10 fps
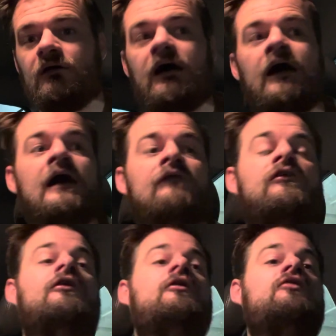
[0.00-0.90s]
I have to
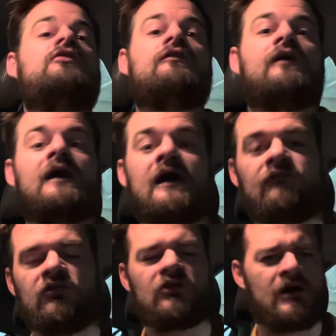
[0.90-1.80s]
go to a different
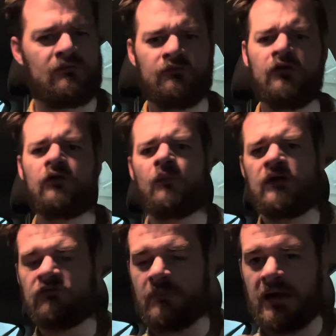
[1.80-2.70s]
coffee shop further away
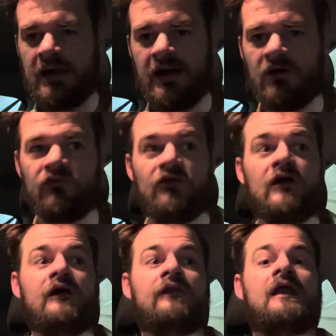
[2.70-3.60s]
from my house.
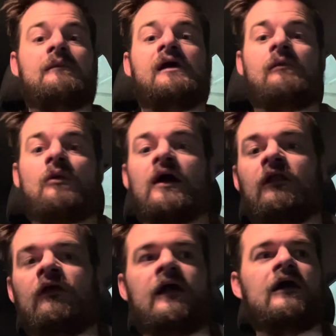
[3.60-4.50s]
Then I become a
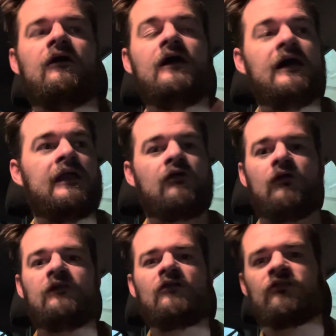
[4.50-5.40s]
regular there, and I
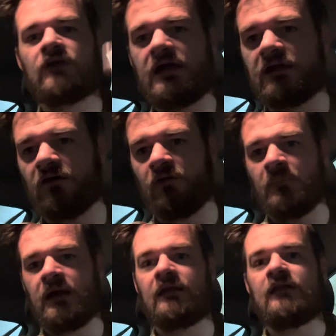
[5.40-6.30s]
create the cycle,
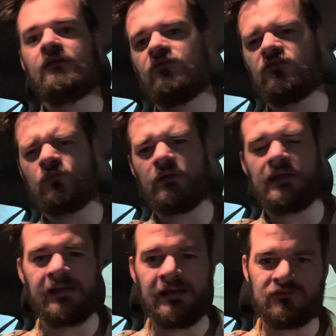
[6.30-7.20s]
man. And this is where they
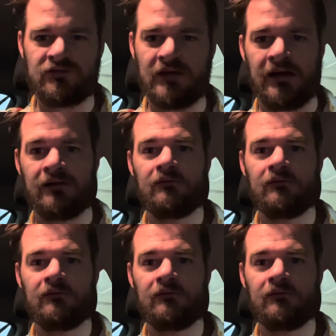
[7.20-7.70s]
get ya.